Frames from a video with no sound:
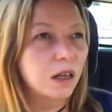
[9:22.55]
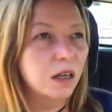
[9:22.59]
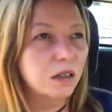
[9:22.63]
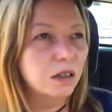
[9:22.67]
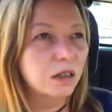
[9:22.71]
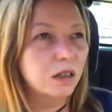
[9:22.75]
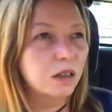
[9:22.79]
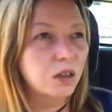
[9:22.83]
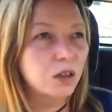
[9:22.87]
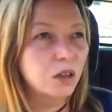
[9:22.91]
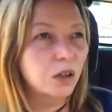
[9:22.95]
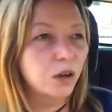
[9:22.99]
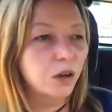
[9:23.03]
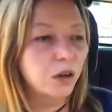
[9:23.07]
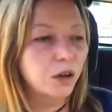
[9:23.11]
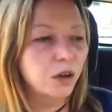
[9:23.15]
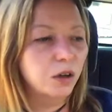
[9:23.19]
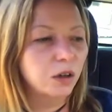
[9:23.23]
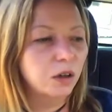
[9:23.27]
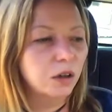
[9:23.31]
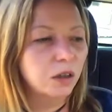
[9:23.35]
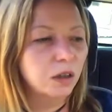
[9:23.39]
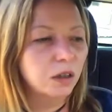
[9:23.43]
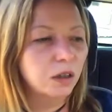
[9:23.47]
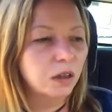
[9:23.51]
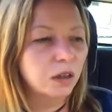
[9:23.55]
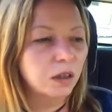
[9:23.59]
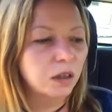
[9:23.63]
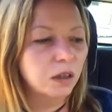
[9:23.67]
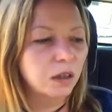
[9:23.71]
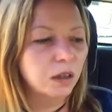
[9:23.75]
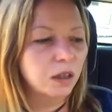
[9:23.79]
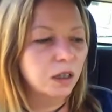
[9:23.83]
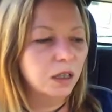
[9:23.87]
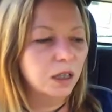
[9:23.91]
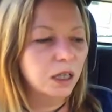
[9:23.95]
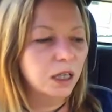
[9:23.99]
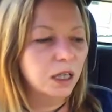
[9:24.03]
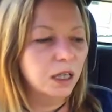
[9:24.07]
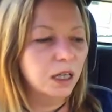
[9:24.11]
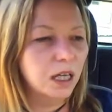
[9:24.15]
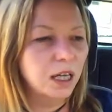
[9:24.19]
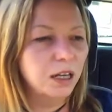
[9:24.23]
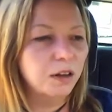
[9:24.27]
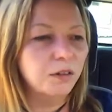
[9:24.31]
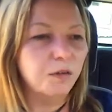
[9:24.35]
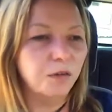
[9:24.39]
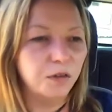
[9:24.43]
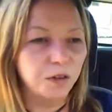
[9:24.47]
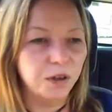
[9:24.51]
So
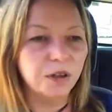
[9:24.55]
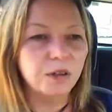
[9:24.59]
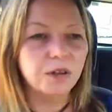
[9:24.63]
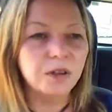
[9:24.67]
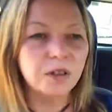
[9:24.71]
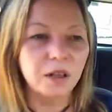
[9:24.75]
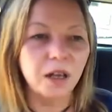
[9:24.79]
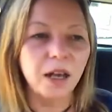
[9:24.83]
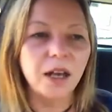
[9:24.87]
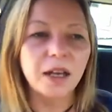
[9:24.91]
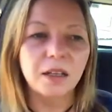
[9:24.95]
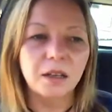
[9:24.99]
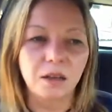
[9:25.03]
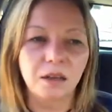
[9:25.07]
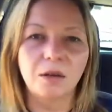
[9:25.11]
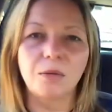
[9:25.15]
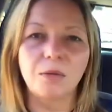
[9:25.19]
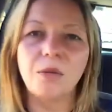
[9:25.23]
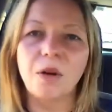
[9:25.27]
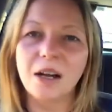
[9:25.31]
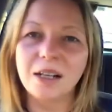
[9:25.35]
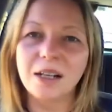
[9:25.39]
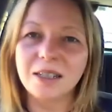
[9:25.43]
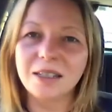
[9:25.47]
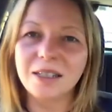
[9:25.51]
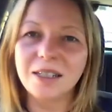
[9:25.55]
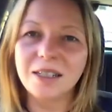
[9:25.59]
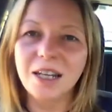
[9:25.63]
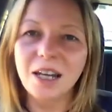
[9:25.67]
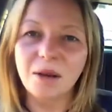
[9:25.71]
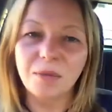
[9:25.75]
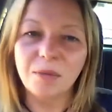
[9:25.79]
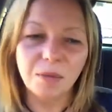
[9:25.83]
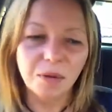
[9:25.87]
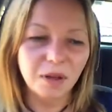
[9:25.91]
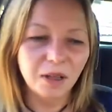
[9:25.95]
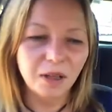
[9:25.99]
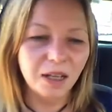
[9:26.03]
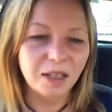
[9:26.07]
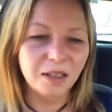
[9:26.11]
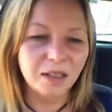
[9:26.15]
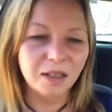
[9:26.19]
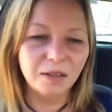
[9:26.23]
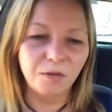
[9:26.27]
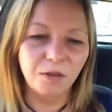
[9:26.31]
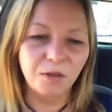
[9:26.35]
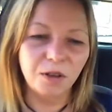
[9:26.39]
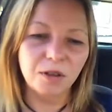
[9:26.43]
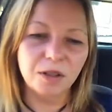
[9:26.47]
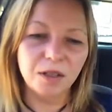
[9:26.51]
it feels like the right step. It
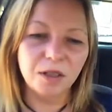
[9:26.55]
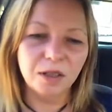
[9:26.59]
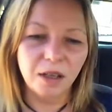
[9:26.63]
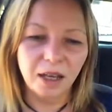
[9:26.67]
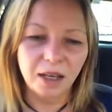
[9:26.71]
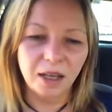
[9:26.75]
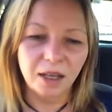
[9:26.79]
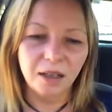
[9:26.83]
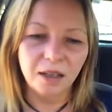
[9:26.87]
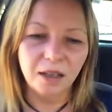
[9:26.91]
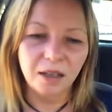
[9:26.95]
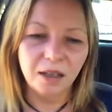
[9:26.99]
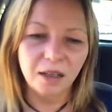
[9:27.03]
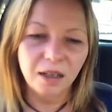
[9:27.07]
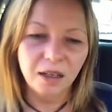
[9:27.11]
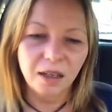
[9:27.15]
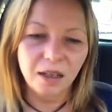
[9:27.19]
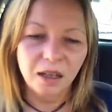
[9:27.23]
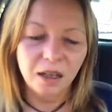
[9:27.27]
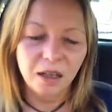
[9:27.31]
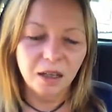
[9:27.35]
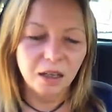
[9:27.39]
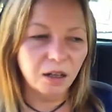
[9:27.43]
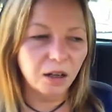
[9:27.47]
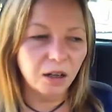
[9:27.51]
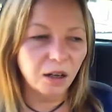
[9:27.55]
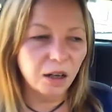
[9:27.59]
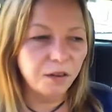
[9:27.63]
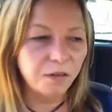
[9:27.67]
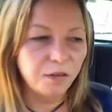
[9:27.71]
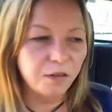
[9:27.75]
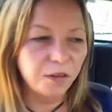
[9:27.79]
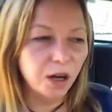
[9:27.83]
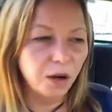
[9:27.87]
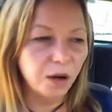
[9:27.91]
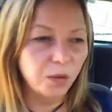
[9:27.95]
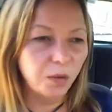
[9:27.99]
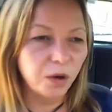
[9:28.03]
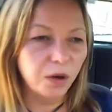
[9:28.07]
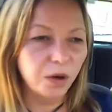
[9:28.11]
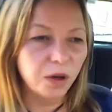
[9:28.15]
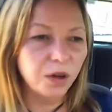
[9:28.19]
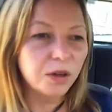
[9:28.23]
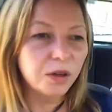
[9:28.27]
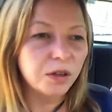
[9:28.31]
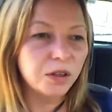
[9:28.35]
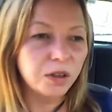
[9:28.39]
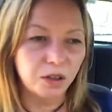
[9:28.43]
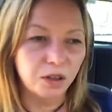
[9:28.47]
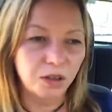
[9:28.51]
feels like, you know, if I
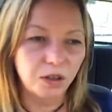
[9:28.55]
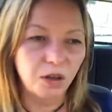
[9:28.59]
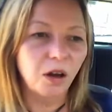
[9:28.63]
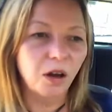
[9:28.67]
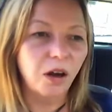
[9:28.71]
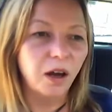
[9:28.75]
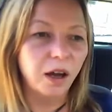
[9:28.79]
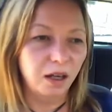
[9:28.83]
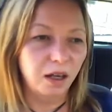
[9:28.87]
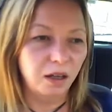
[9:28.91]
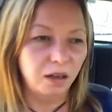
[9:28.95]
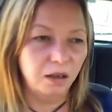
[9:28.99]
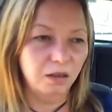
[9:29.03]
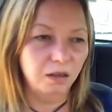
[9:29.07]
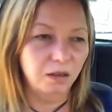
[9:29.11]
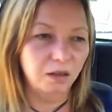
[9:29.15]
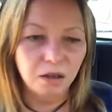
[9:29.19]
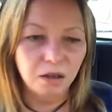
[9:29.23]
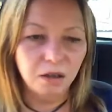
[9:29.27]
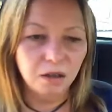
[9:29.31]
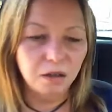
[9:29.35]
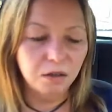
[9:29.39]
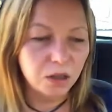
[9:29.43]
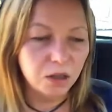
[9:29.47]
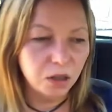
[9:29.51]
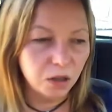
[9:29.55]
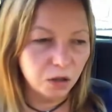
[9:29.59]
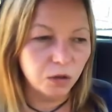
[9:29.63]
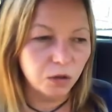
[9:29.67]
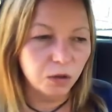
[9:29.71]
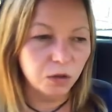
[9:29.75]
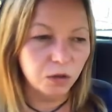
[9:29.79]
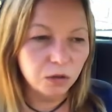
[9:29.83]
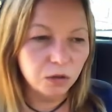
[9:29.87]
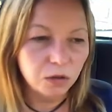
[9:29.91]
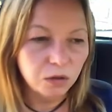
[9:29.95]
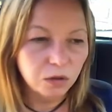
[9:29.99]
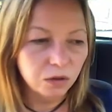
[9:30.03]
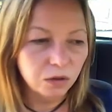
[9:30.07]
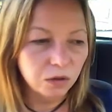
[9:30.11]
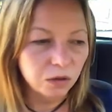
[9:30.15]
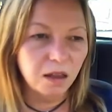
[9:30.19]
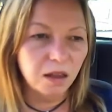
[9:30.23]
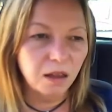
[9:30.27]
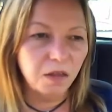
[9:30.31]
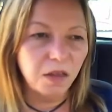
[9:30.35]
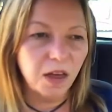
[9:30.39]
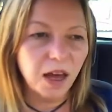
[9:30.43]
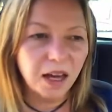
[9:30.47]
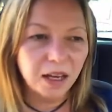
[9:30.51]
were to die soon,
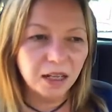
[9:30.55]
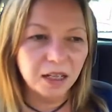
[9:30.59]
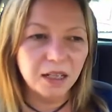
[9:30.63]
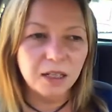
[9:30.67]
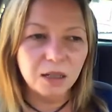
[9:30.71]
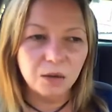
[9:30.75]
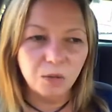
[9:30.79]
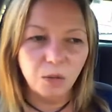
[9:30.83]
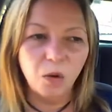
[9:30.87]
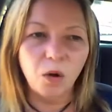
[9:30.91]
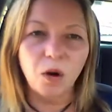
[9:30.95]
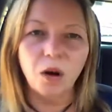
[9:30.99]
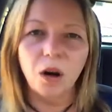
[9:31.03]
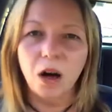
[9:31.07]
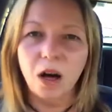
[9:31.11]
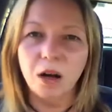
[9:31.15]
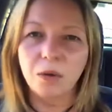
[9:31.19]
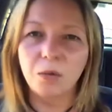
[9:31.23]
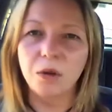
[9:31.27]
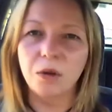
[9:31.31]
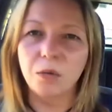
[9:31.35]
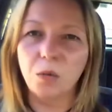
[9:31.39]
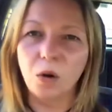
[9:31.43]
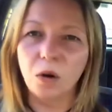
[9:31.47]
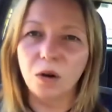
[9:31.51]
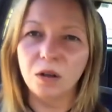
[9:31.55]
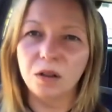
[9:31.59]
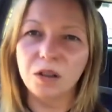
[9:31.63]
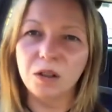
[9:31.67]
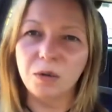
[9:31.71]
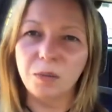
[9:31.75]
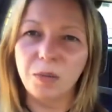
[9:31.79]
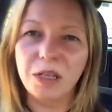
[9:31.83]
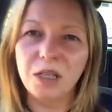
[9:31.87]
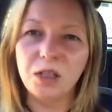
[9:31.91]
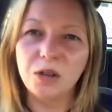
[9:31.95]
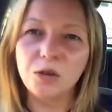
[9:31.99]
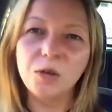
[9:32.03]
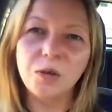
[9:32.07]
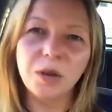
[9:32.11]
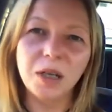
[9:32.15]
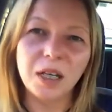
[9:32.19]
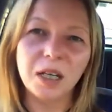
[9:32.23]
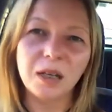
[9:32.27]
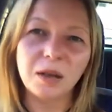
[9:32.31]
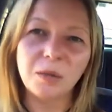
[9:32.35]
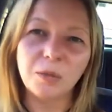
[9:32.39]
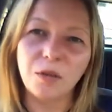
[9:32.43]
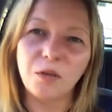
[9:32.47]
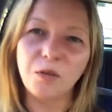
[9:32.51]
that is what I would want to be
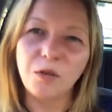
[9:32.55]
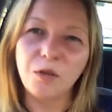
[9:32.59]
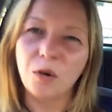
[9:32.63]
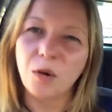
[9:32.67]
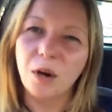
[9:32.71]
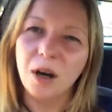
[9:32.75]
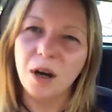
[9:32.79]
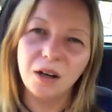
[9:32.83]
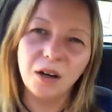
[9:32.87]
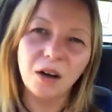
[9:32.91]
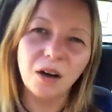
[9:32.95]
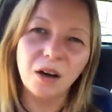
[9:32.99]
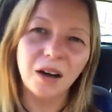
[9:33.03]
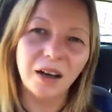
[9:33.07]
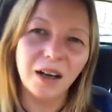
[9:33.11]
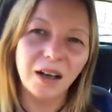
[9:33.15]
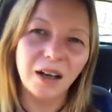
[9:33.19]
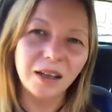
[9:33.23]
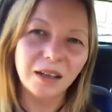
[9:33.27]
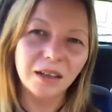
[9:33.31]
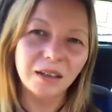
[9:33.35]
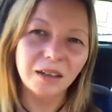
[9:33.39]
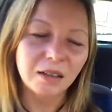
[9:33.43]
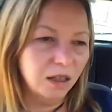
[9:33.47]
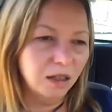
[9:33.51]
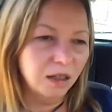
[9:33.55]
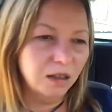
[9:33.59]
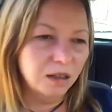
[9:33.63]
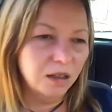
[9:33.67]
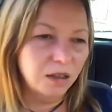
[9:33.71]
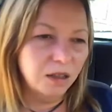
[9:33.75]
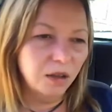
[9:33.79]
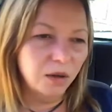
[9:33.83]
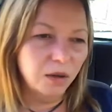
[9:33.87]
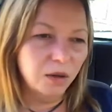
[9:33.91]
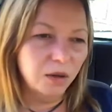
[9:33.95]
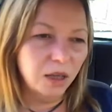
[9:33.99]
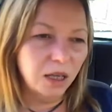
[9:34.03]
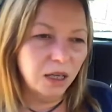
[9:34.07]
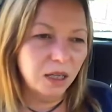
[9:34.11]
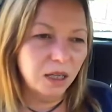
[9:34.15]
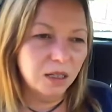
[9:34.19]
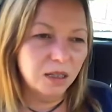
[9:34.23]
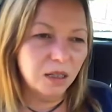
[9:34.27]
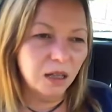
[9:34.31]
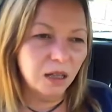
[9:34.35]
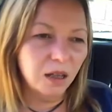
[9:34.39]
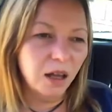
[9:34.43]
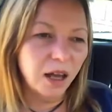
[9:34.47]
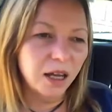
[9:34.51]
doing before I die. So
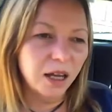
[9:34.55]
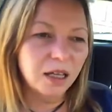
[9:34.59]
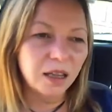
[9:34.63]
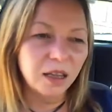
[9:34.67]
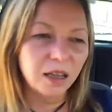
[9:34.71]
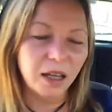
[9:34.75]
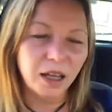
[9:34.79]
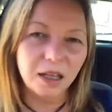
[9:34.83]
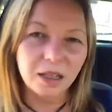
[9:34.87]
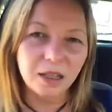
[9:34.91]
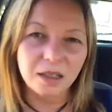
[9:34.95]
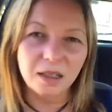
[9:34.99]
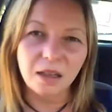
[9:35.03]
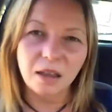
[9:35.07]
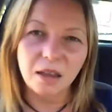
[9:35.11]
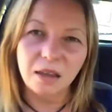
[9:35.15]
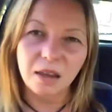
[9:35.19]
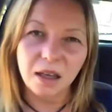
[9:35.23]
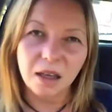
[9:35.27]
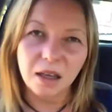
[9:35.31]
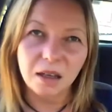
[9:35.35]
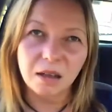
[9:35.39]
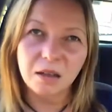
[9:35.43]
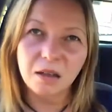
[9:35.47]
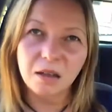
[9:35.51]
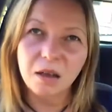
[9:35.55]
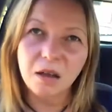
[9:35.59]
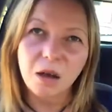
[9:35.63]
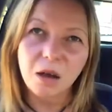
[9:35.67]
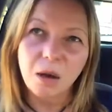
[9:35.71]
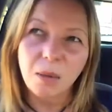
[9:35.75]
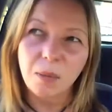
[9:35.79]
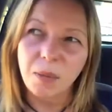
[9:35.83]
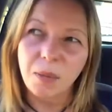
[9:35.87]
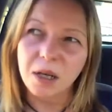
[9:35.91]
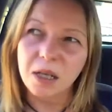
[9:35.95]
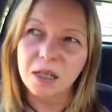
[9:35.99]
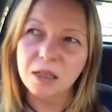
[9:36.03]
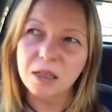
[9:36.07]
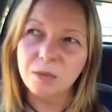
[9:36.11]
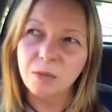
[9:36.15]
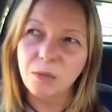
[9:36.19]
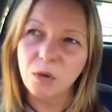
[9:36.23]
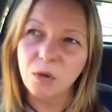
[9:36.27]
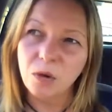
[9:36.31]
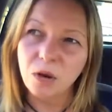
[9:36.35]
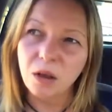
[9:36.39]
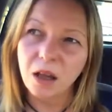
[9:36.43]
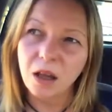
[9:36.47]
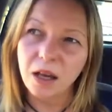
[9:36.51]
it's a, like a legacy thing, but it's
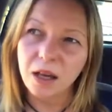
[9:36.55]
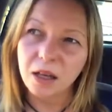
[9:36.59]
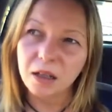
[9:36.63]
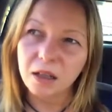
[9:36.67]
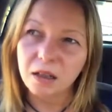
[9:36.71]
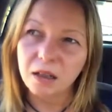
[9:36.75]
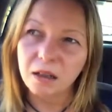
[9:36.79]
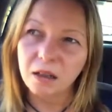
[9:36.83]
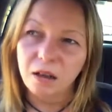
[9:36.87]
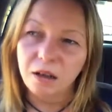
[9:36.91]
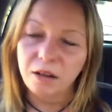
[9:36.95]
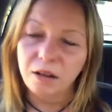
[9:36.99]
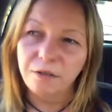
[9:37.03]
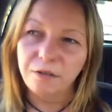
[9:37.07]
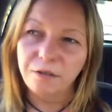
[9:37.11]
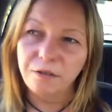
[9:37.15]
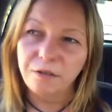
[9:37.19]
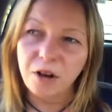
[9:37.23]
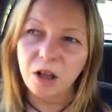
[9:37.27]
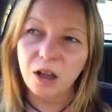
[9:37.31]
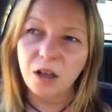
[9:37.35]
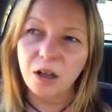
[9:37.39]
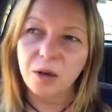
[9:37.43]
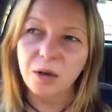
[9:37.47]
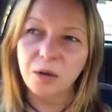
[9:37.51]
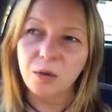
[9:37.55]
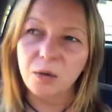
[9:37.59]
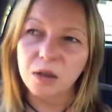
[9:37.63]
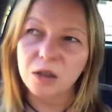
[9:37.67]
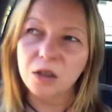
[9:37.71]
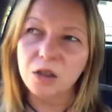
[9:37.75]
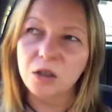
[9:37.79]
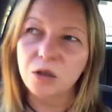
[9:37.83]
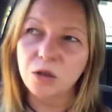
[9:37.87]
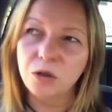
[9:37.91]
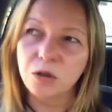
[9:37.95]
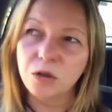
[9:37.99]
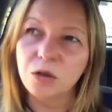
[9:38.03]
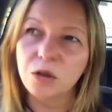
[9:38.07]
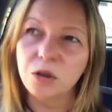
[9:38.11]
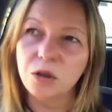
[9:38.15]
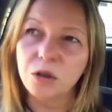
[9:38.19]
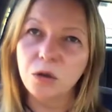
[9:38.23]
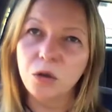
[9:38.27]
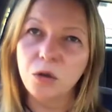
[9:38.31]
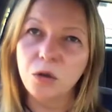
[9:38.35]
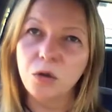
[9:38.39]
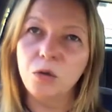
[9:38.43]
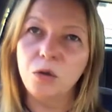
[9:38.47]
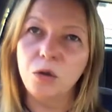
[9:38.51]
more like following what's true to
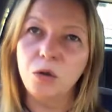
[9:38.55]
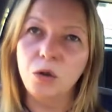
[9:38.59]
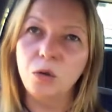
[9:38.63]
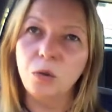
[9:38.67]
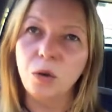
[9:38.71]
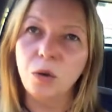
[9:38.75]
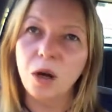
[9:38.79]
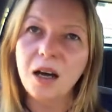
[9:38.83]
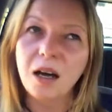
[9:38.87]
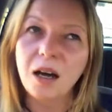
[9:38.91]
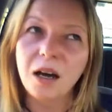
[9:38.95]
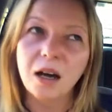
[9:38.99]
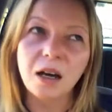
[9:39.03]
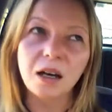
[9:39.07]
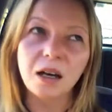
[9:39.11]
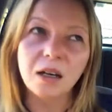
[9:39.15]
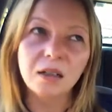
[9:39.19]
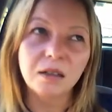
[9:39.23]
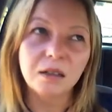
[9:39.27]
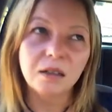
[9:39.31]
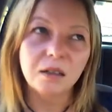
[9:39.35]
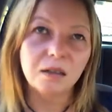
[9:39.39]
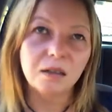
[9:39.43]
who you are.